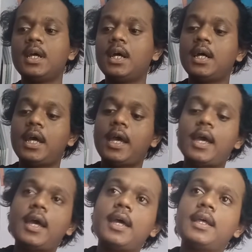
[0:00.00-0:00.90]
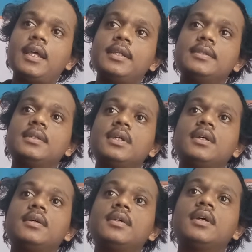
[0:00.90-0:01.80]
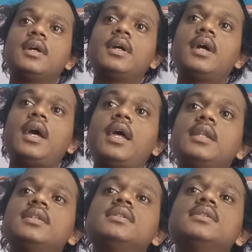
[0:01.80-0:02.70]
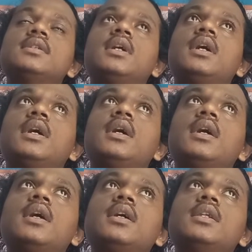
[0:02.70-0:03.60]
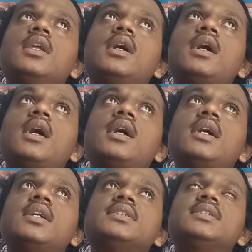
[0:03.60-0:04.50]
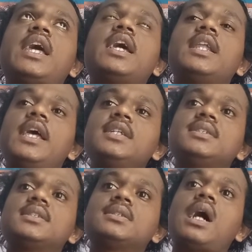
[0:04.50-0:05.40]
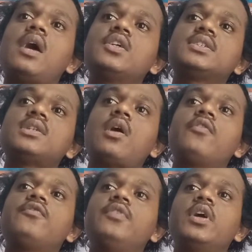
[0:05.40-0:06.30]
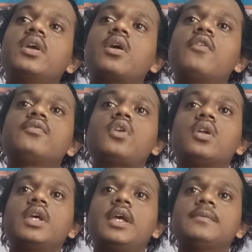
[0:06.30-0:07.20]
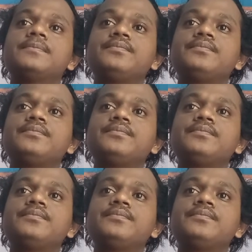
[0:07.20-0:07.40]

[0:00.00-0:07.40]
And the second is cause of fear of talking.